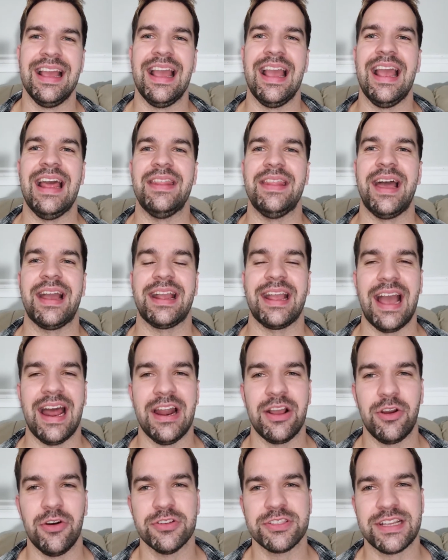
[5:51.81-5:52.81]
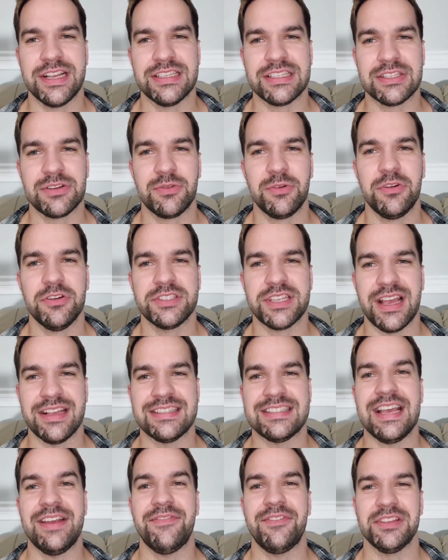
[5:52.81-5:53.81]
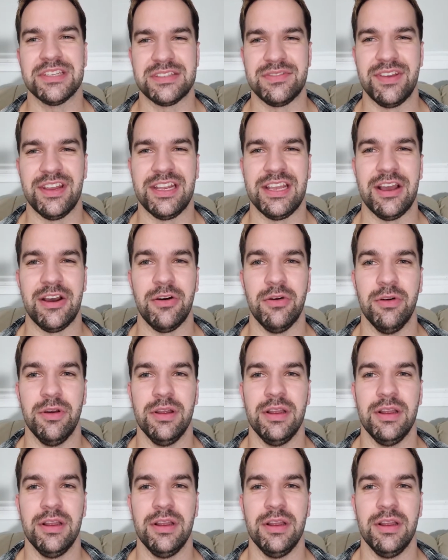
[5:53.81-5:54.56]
And that kind of goes against the rules I had set for this video.